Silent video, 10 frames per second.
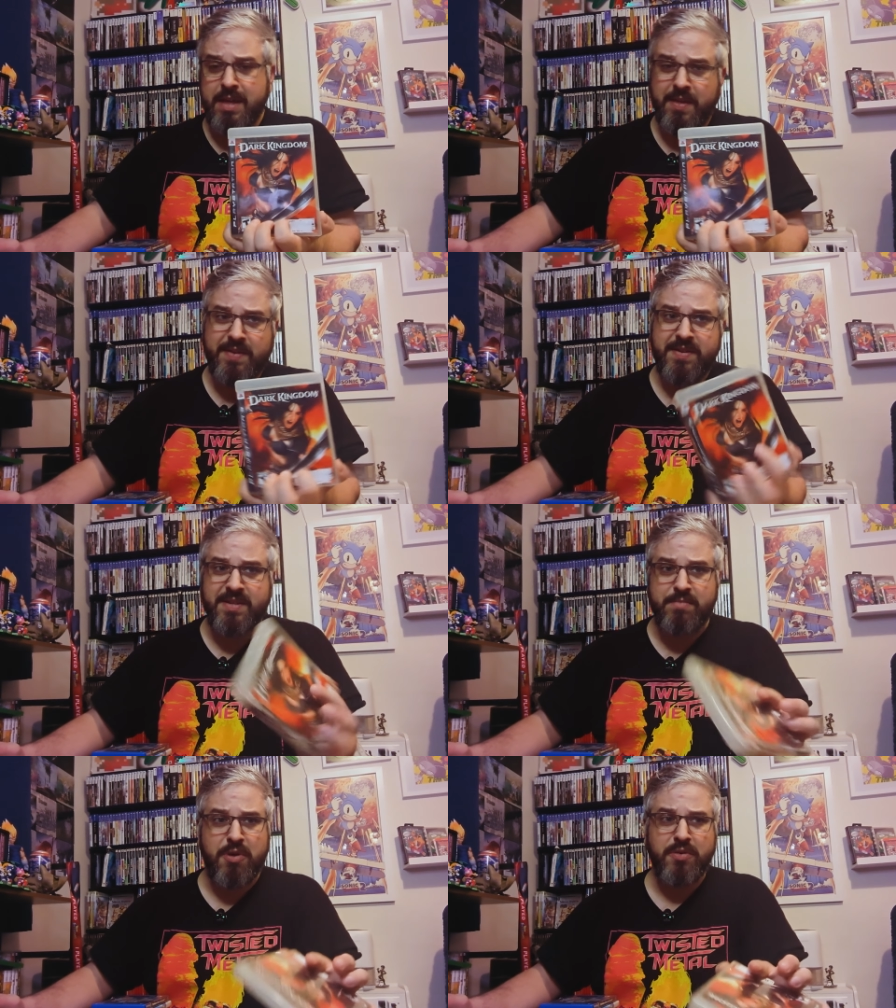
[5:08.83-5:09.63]
This
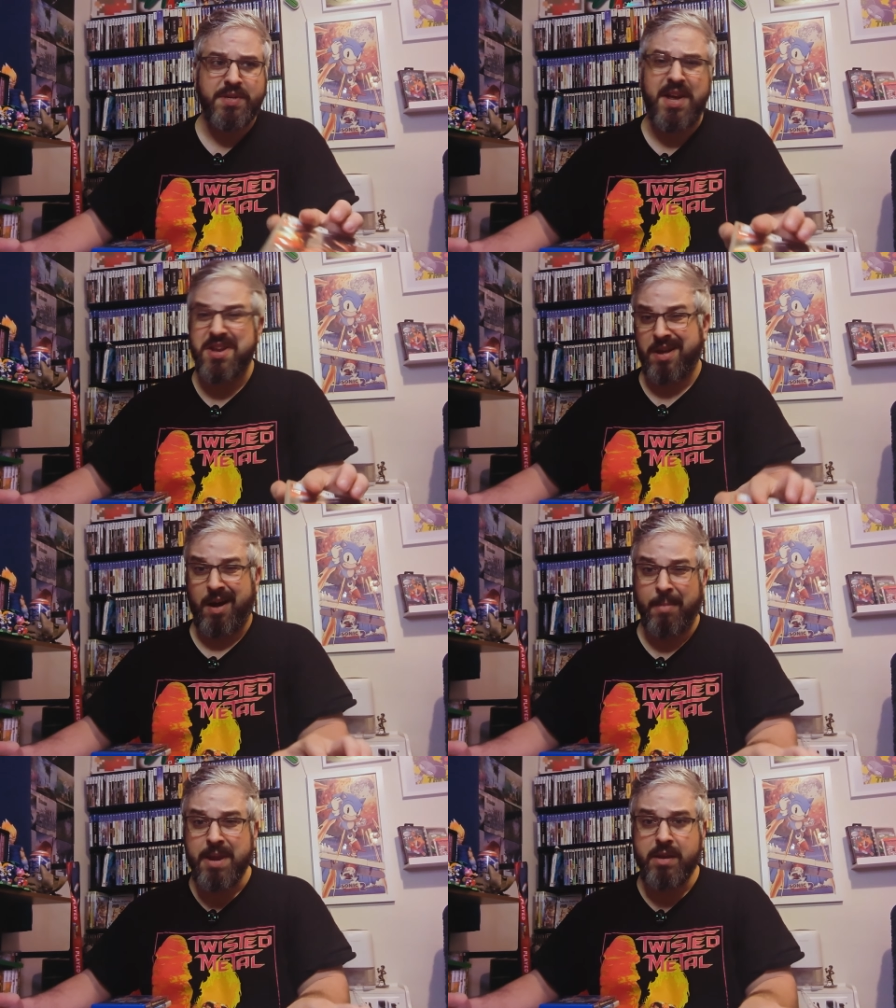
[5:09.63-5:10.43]
is the most
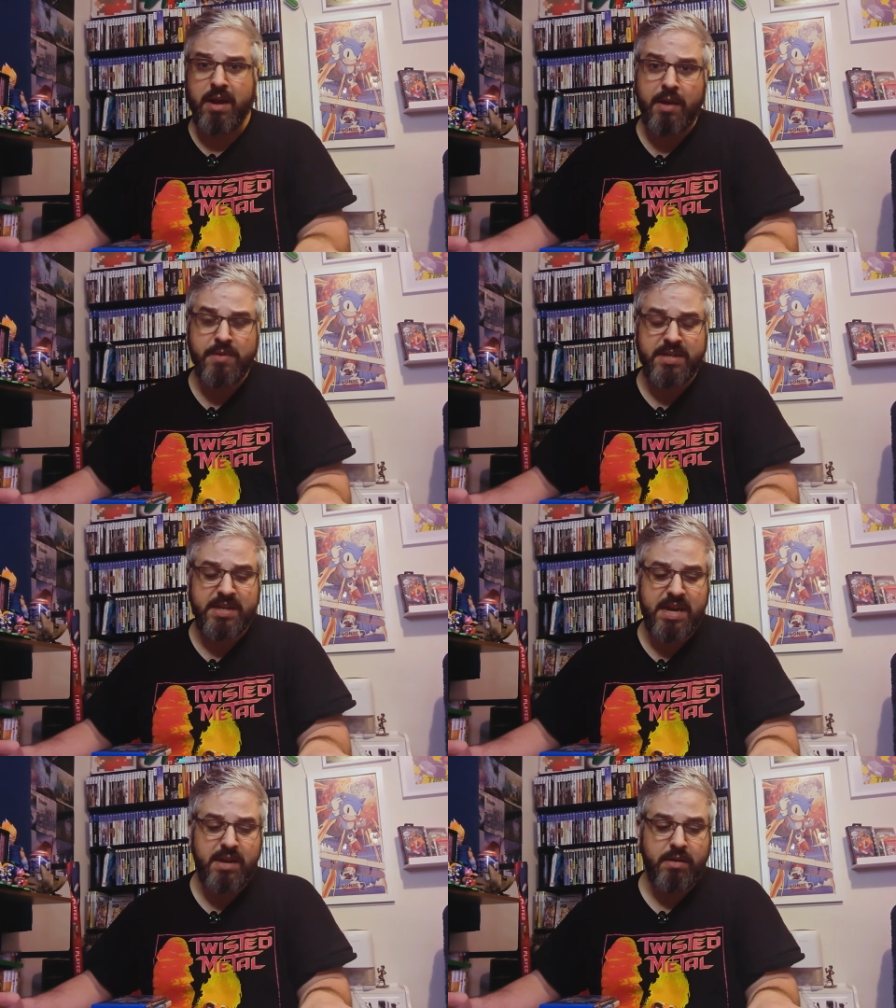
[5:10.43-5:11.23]
uncommon, I would
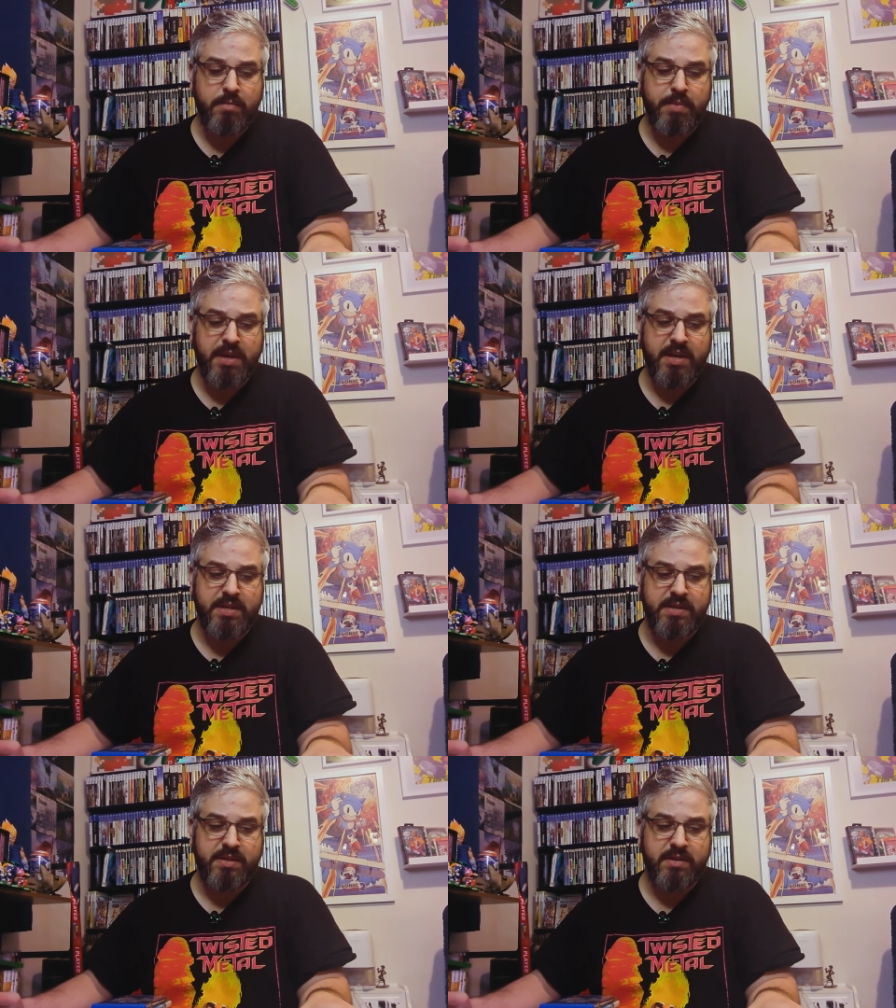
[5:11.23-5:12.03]
say,
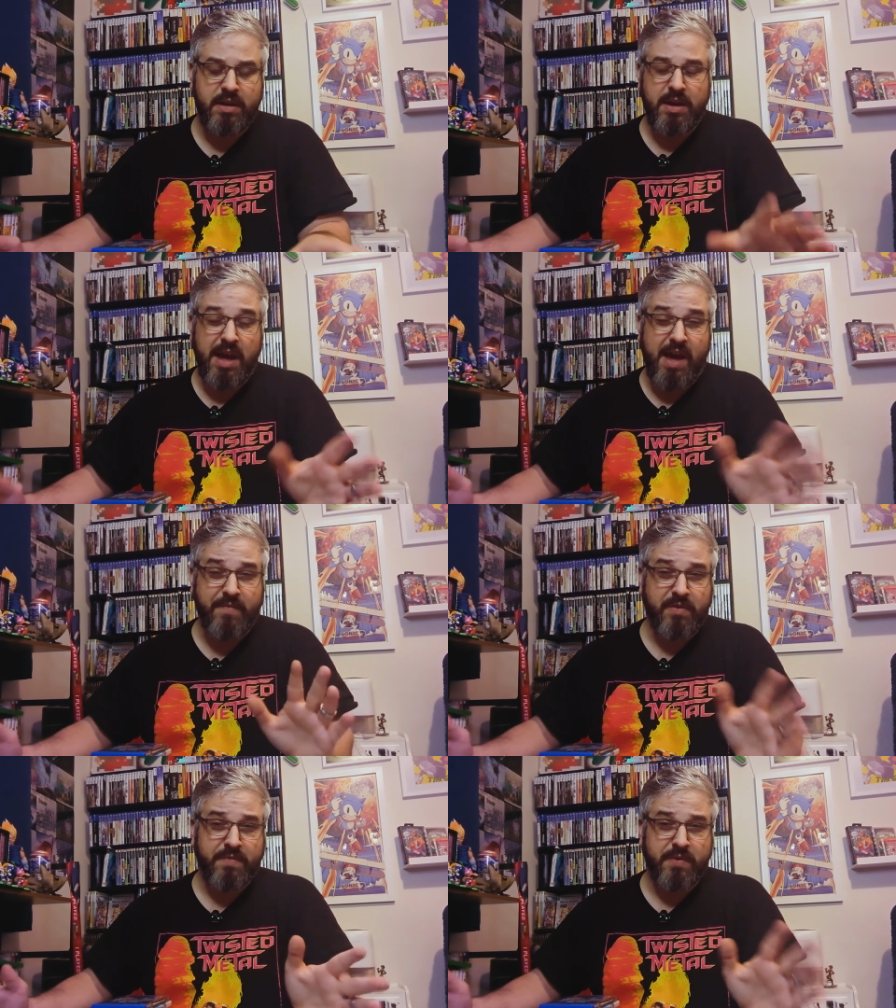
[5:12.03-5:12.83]
because
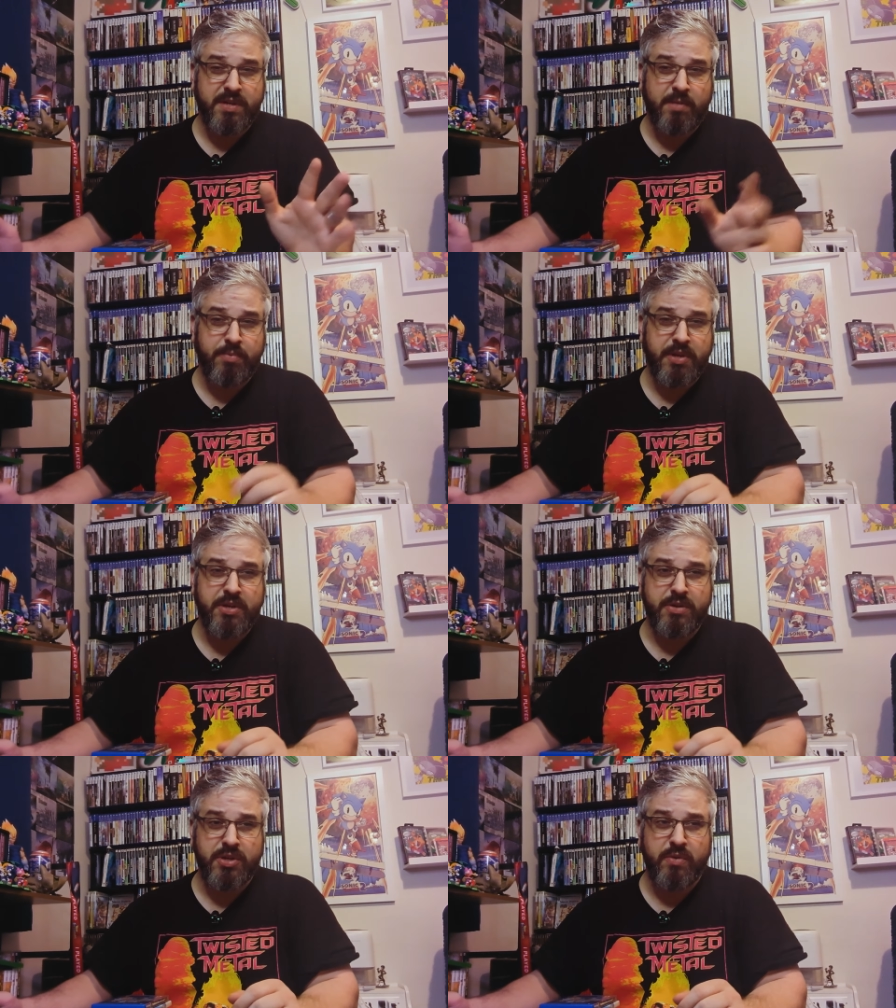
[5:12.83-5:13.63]
after the first couple
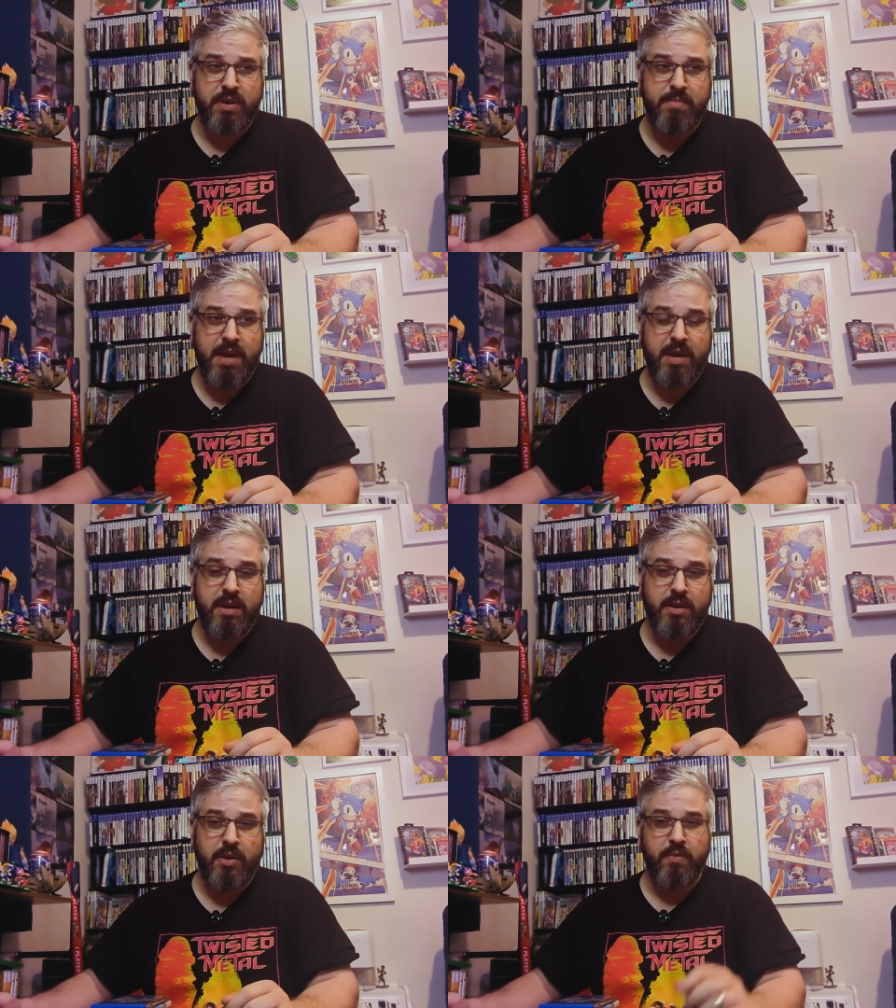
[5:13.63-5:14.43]
years, Sony
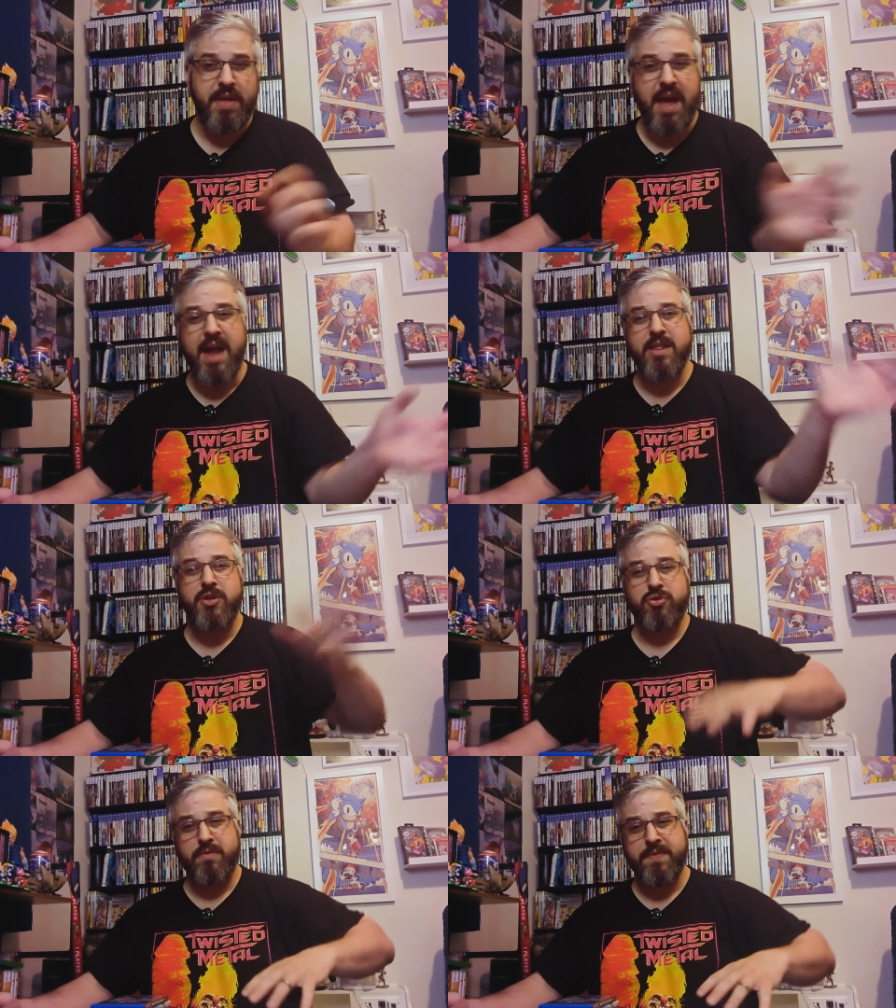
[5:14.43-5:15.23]
made, you know, they added
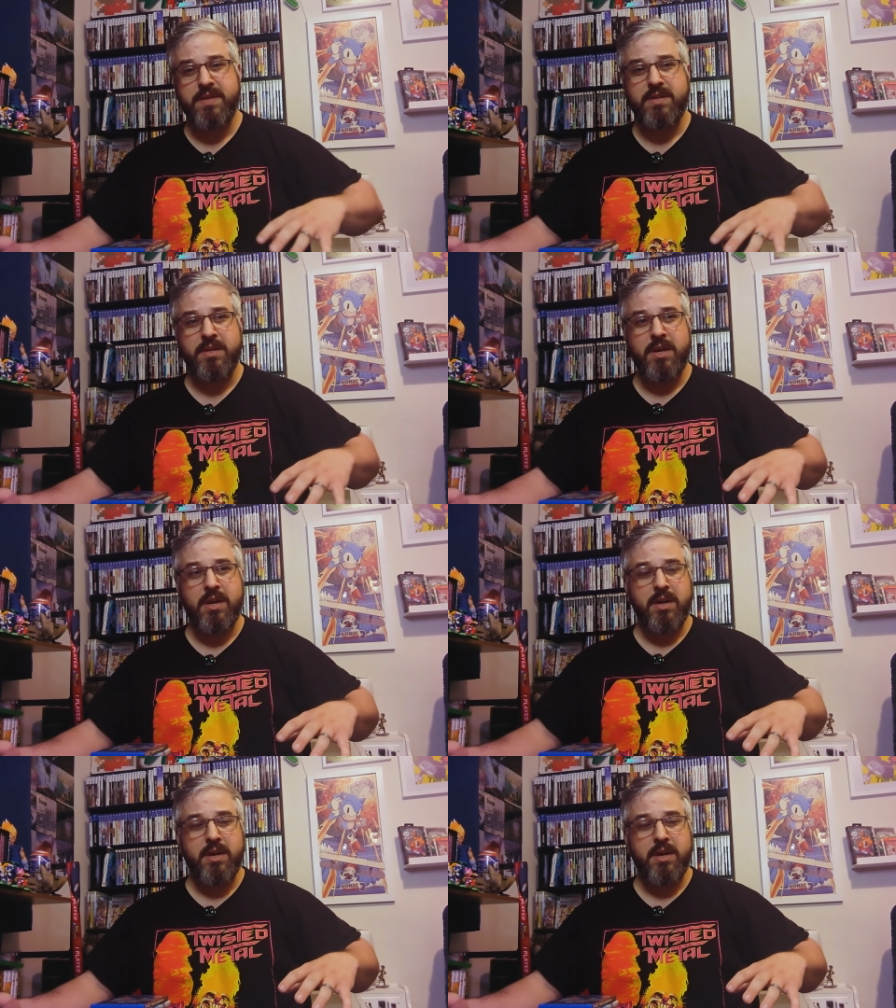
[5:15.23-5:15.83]
the trophies